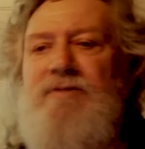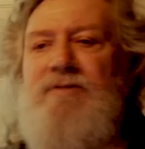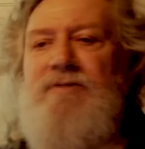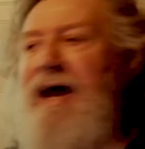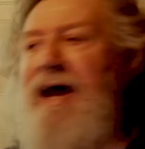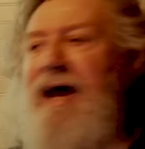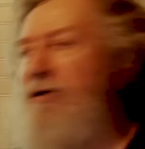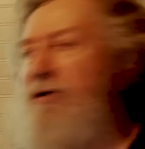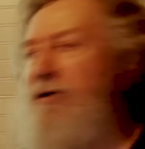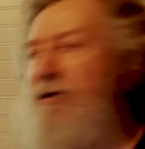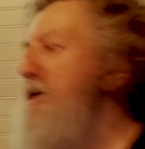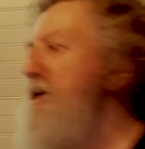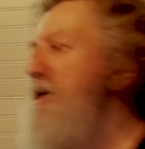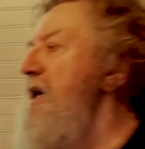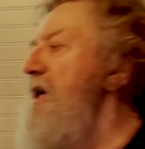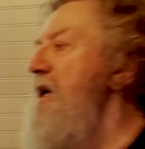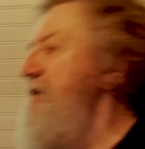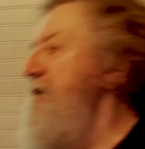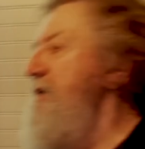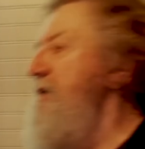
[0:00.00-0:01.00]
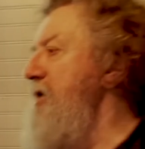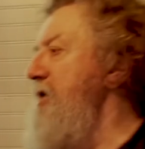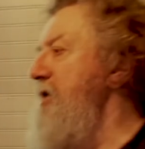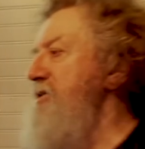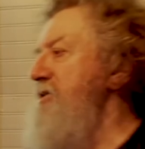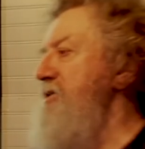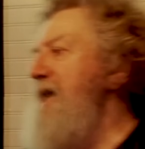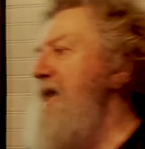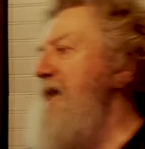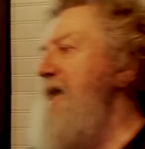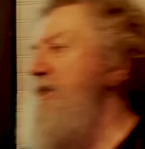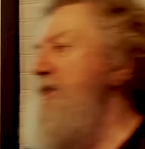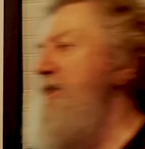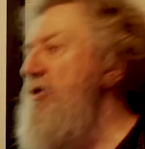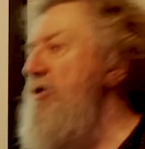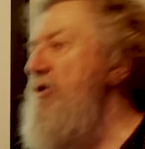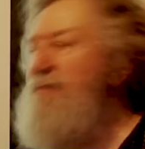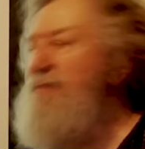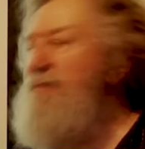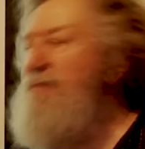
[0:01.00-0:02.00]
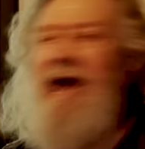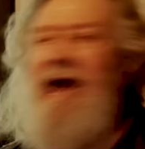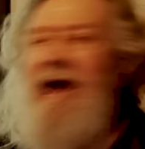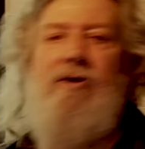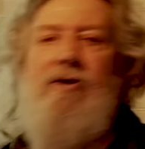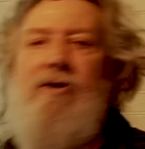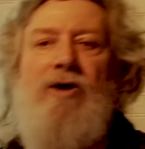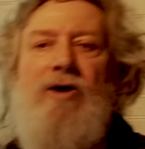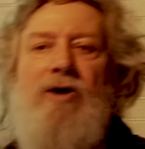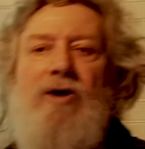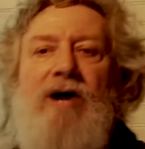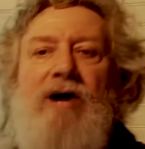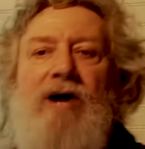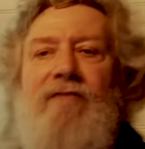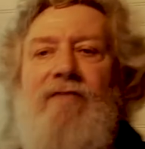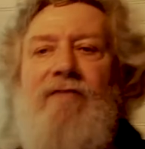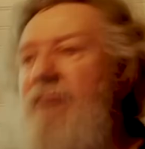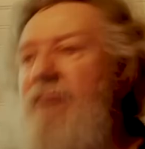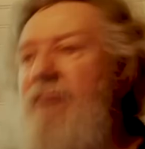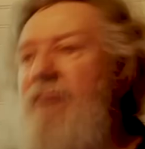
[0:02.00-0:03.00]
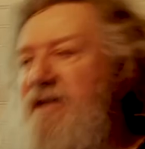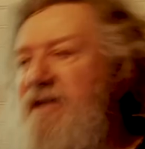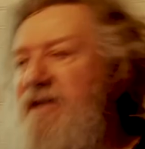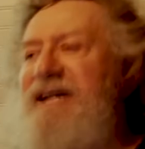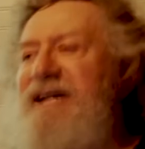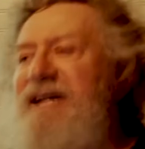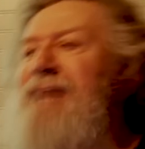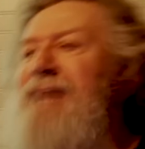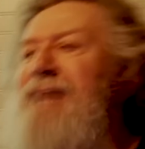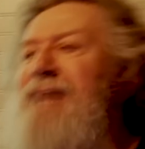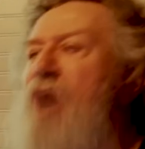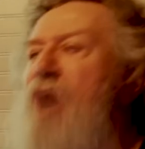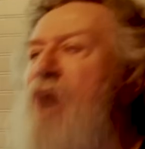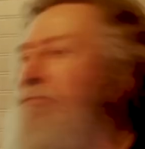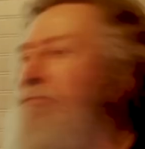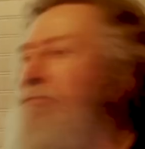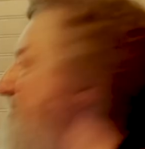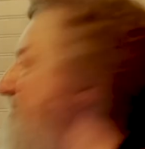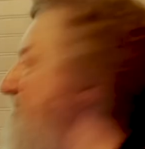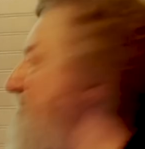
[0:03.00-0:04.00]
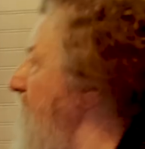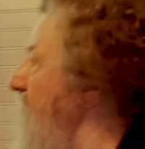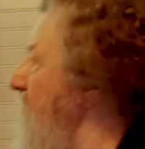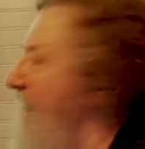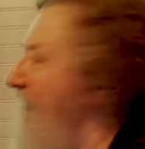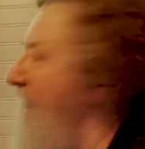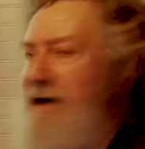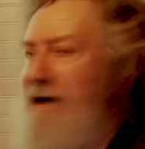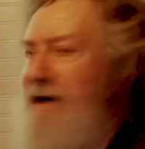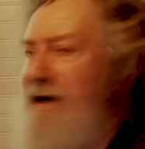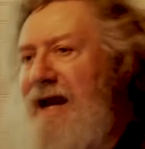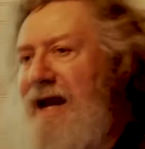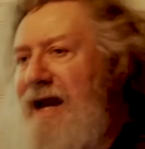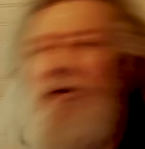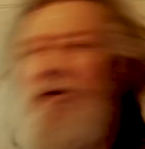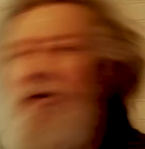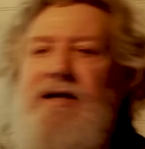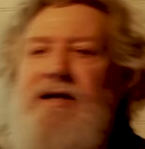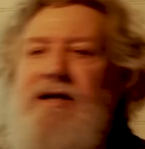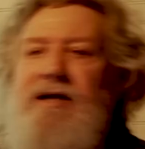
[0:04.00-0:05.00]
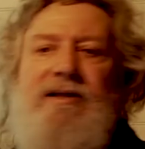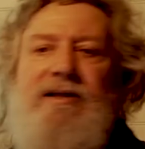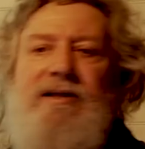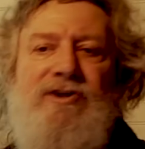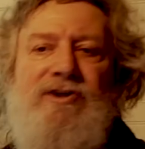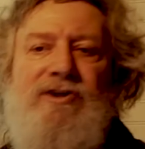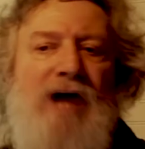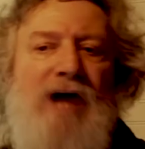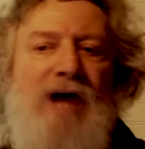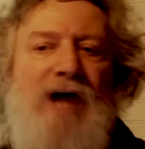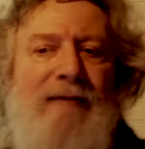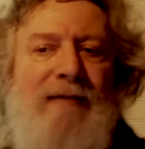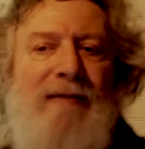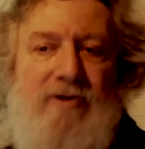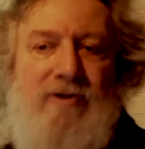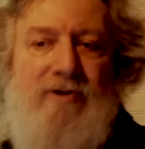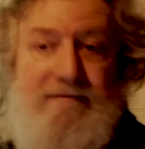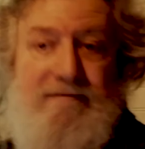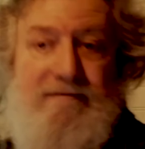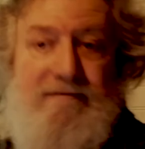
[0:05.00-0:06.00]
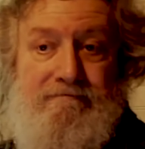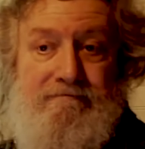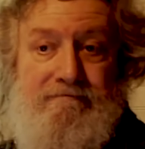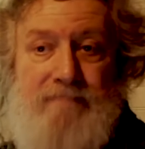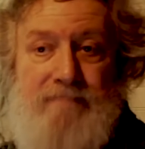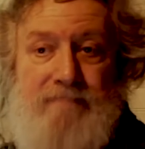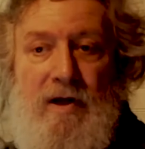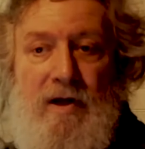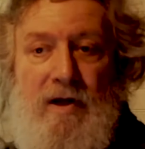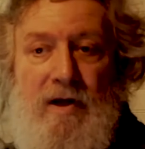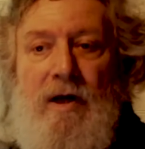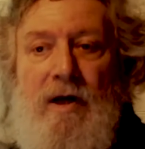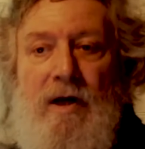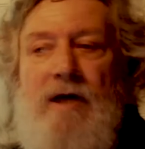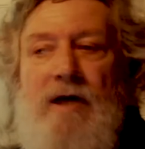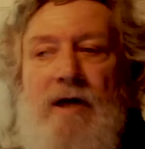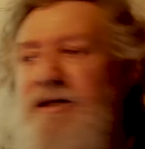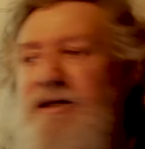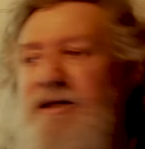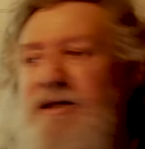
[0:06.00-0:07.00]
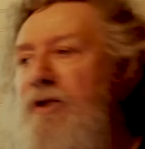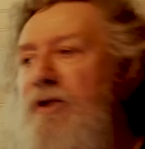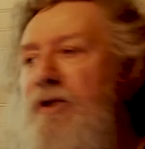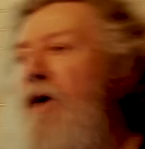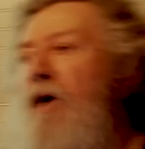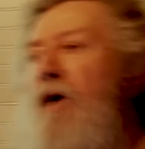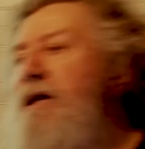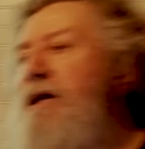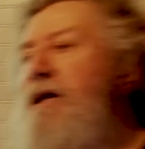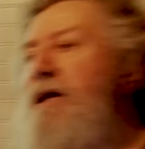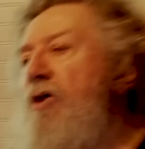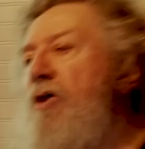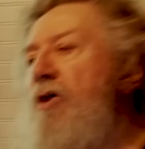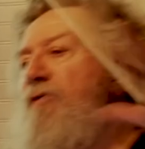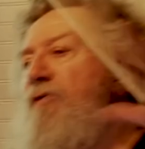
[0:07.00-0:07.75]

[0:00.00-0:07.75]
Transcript: patterns is to understand that those patterns are governed by the same numbers that we find inherent in this geometry. See, the great year of the